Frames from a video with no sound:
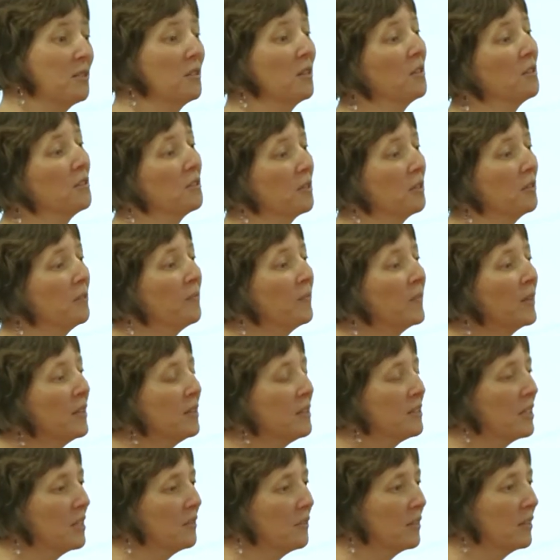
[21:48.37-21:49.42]
it's also
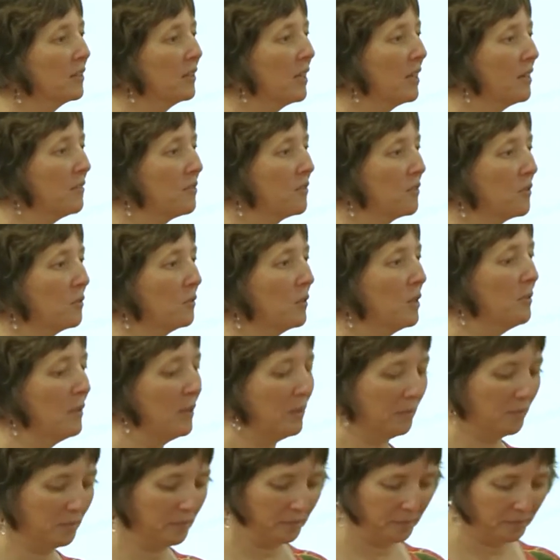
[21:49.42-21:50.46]
saving the lives of the
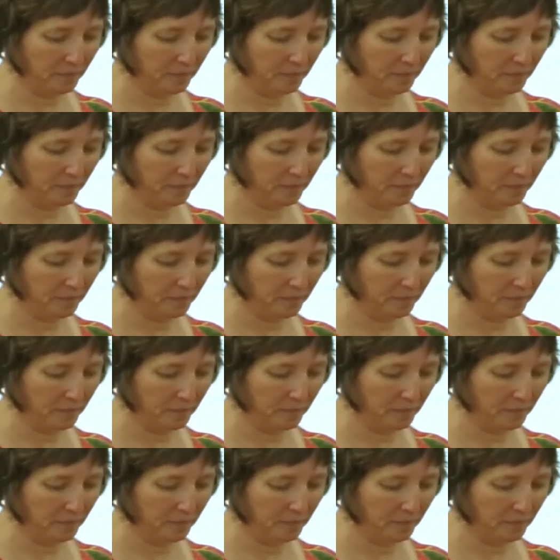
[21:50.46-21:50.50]
women.